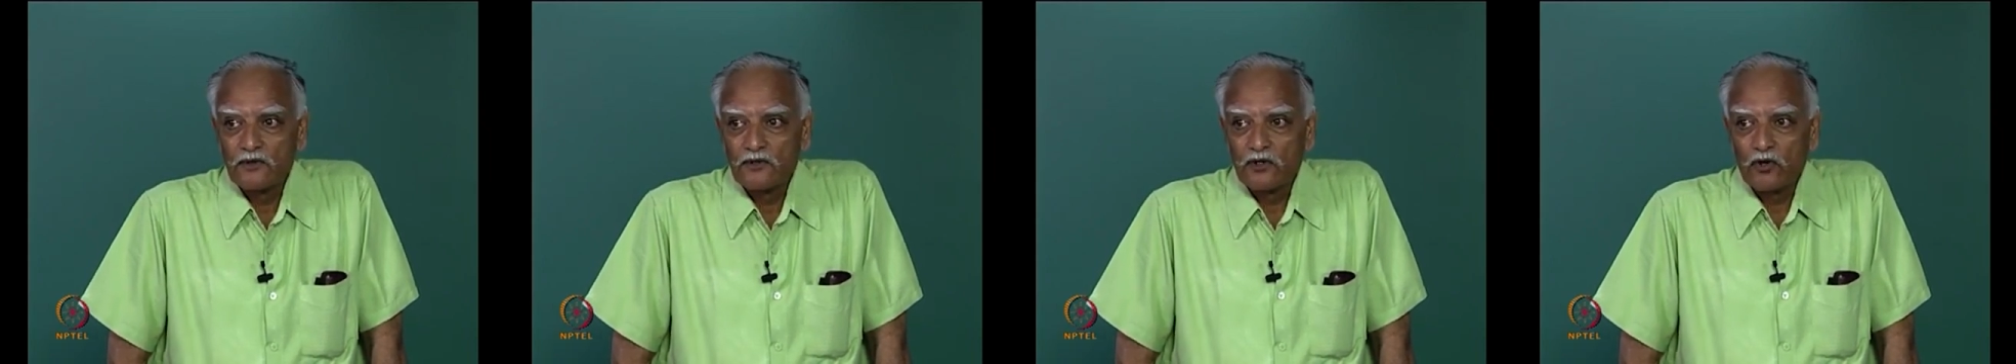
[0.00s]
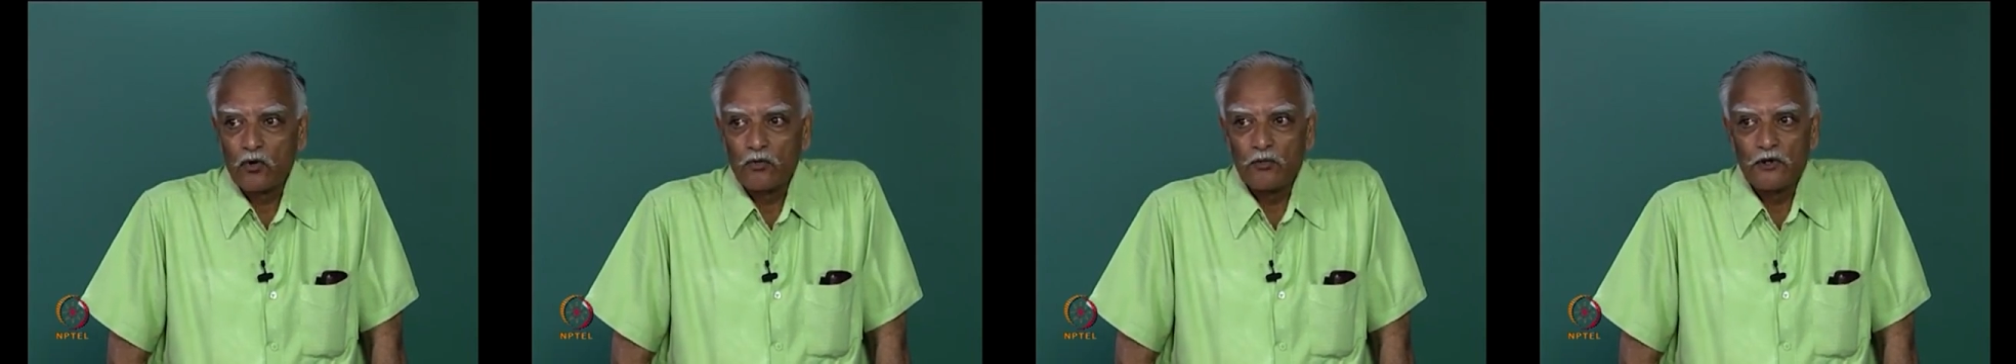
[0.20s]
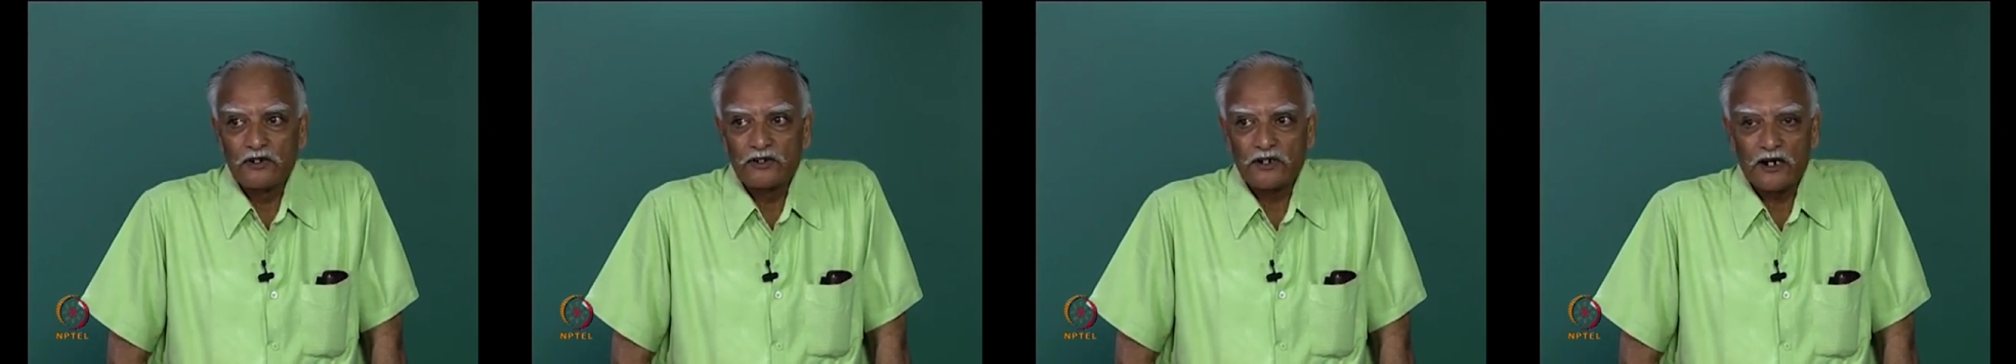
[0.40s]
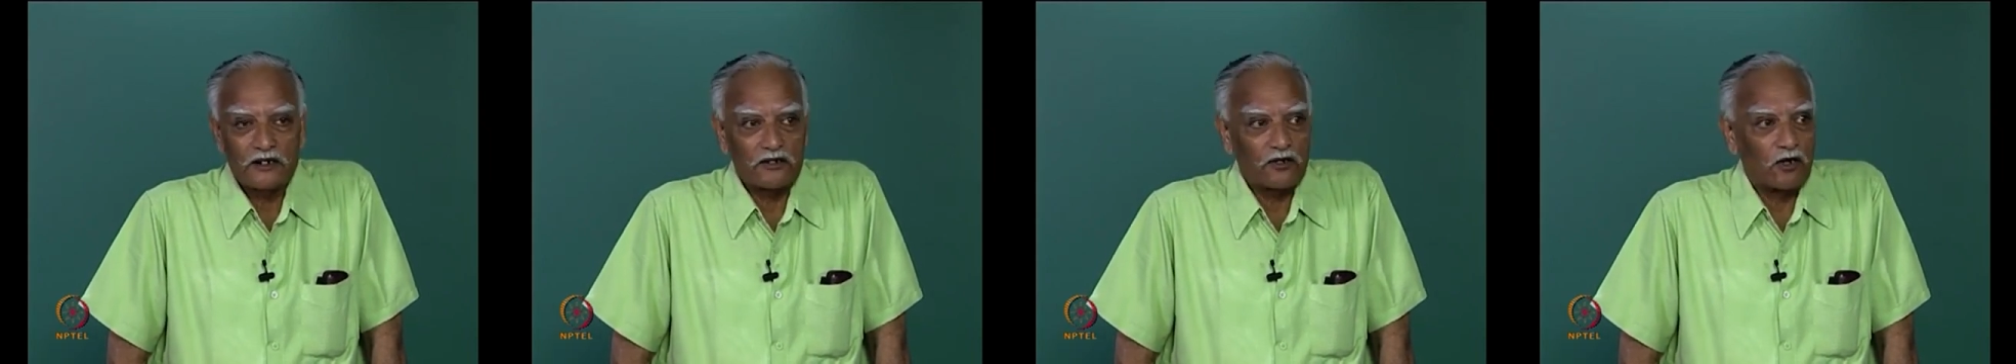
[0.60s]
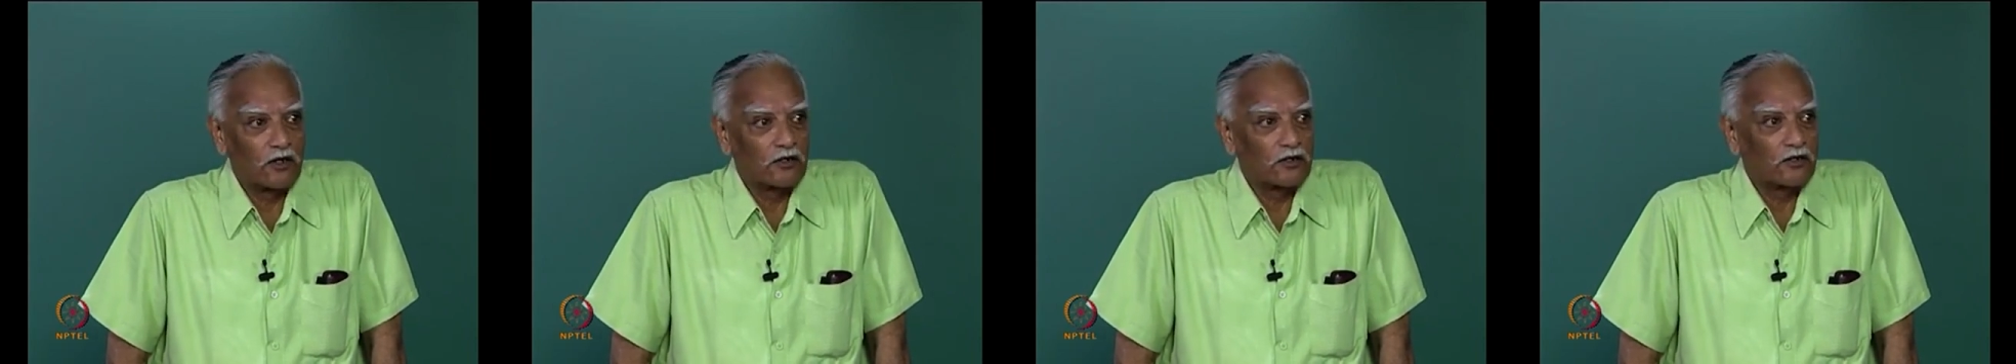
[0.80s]
the Romans
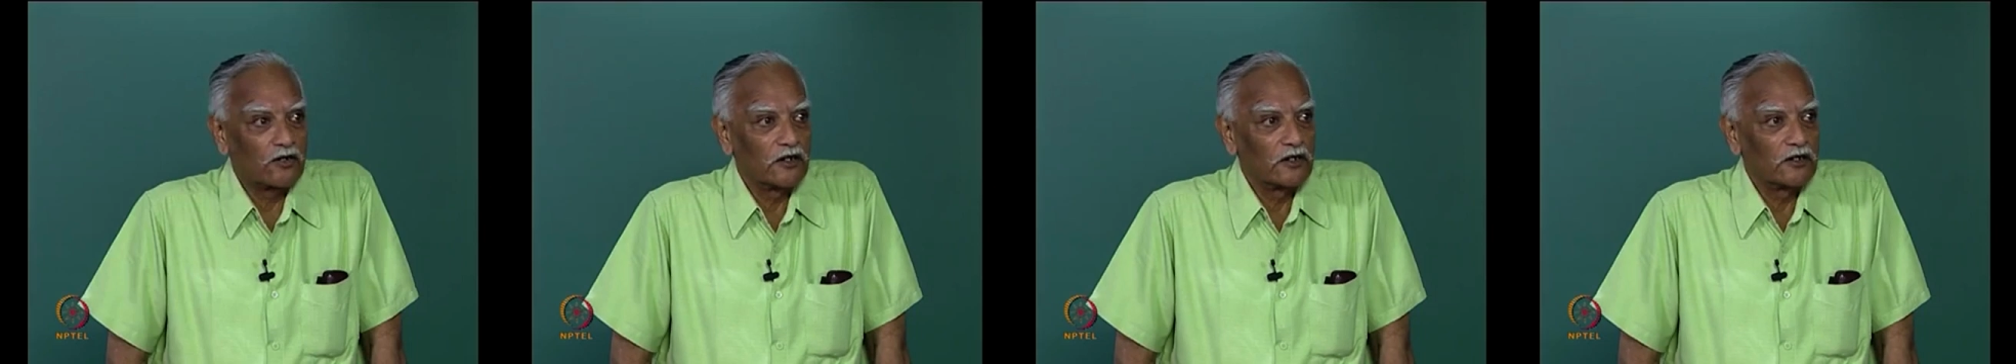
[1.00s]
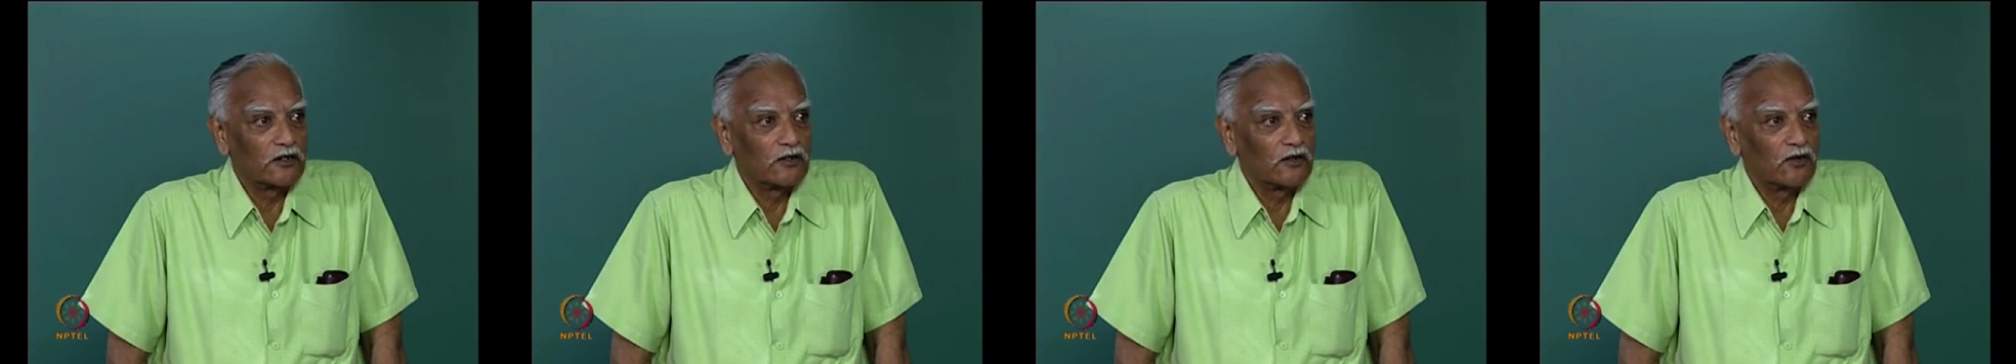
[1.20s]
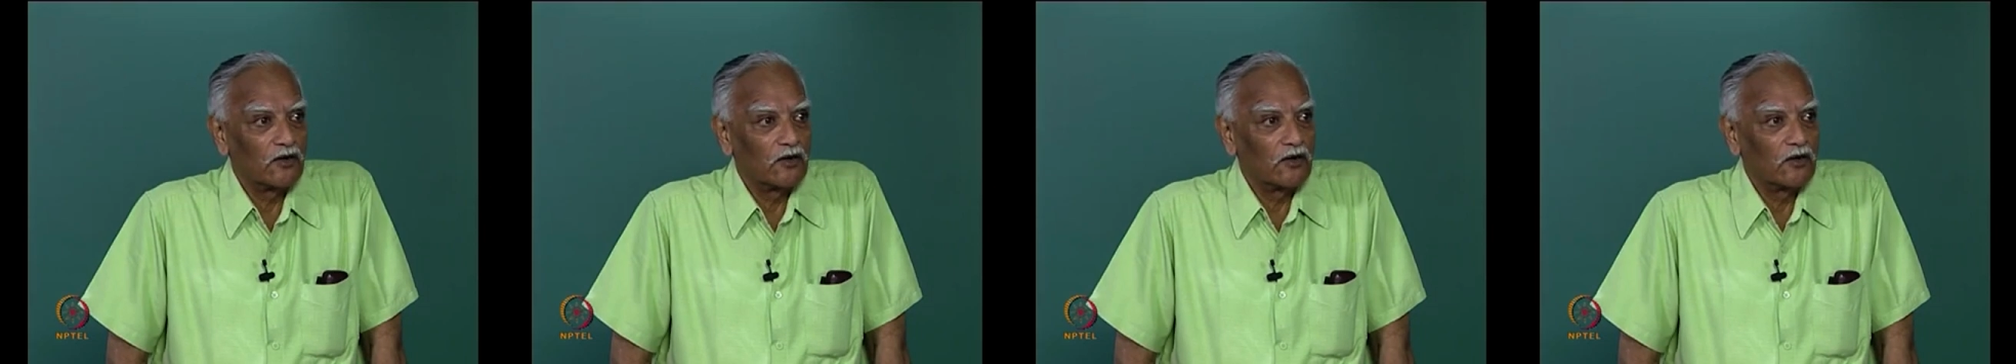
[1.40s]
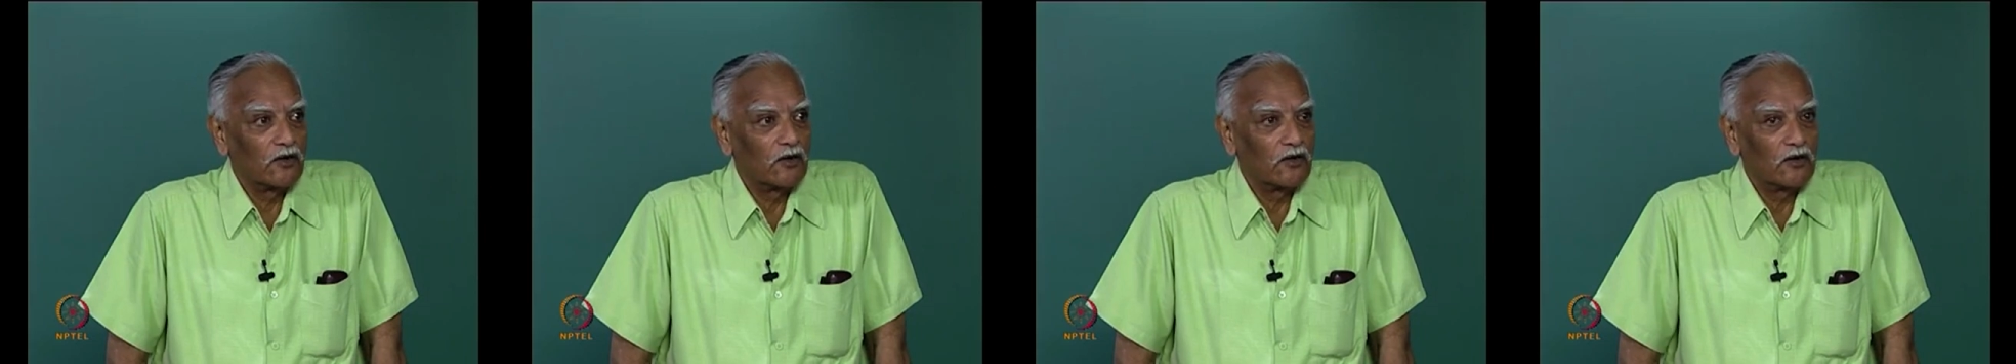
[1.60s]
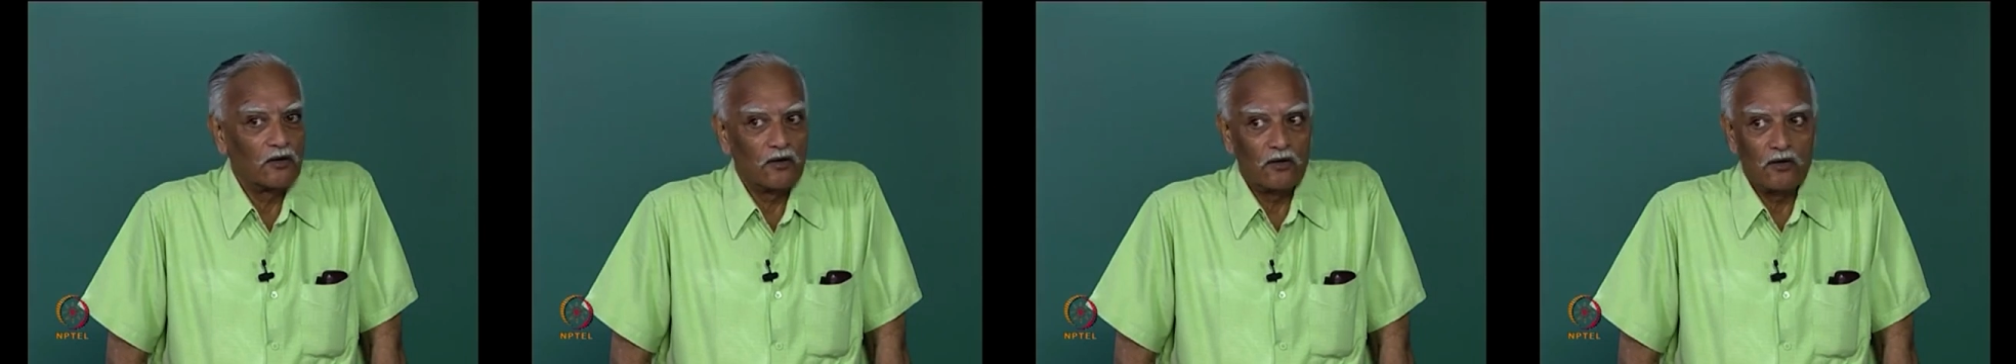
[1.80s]
had conquered
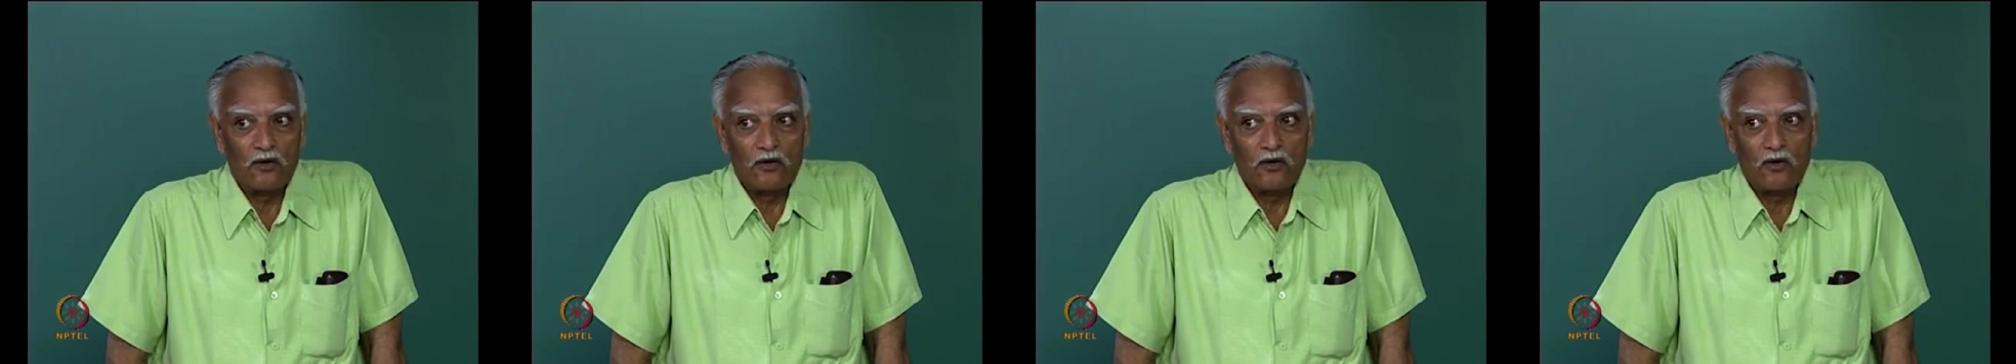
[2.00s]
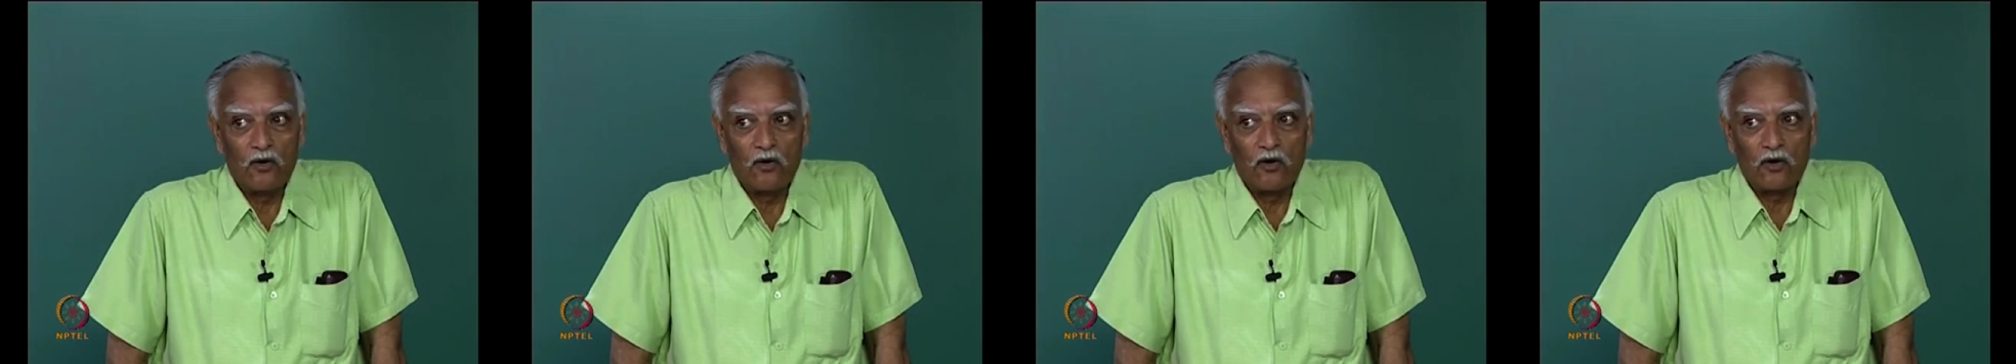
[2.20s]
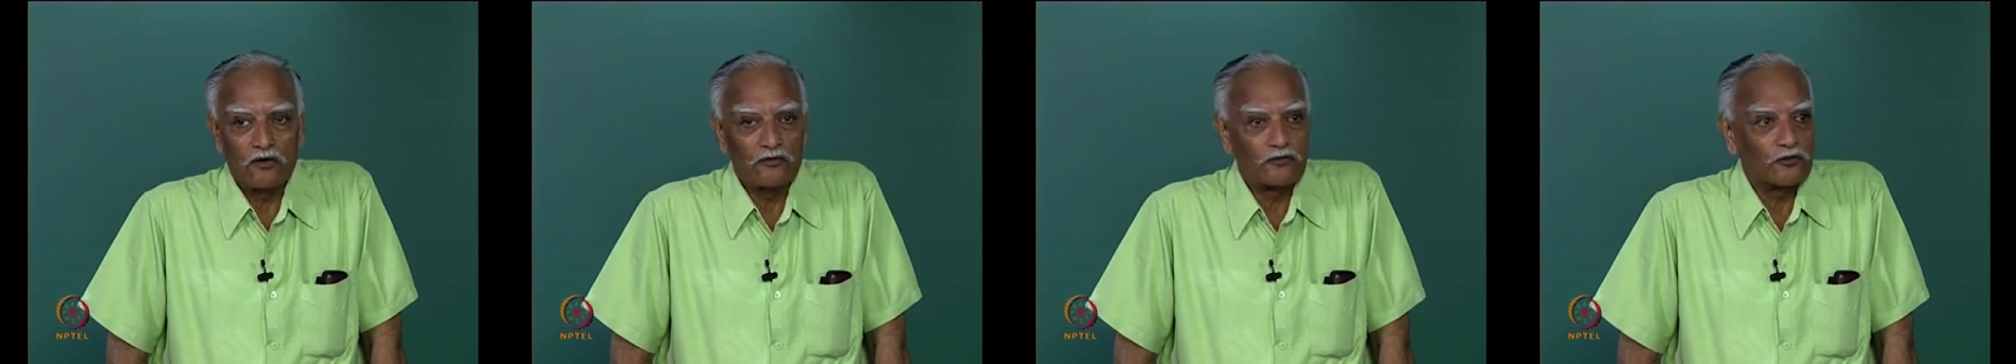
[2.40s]
all